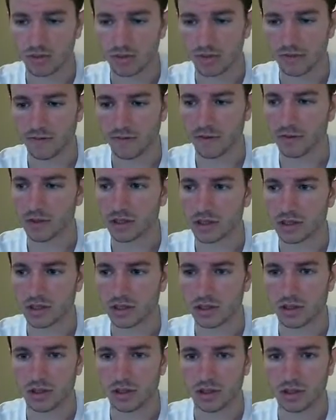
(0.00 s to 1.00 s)
We focus
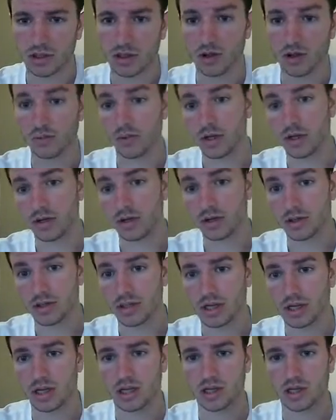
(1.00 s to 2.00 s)
on our
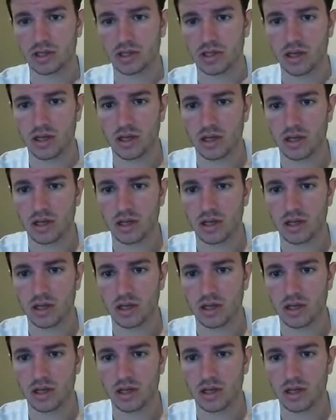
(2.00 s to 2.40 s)
readers, and